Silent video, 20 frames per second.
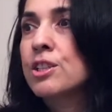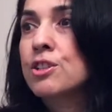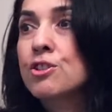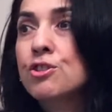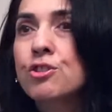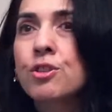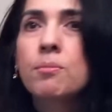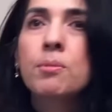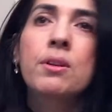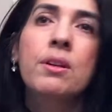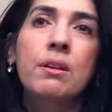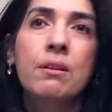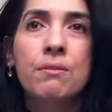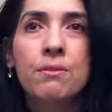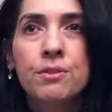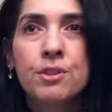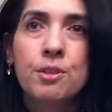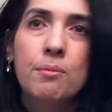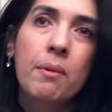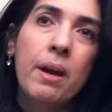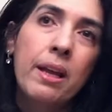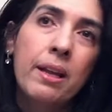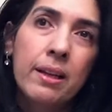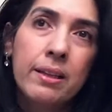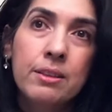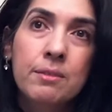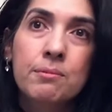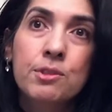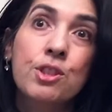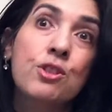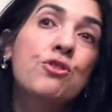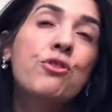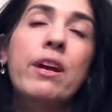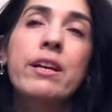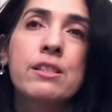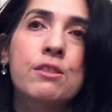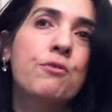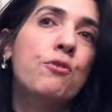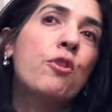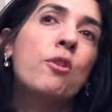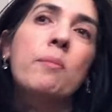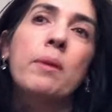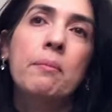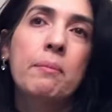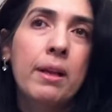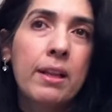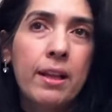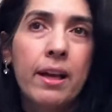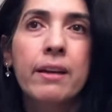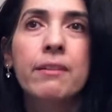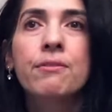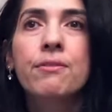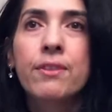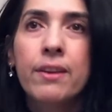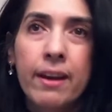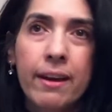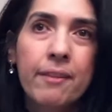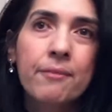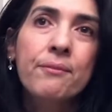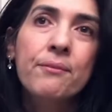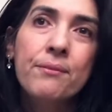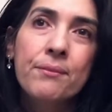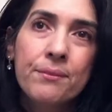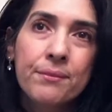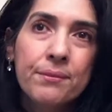contributive to transforming my life. Yeah.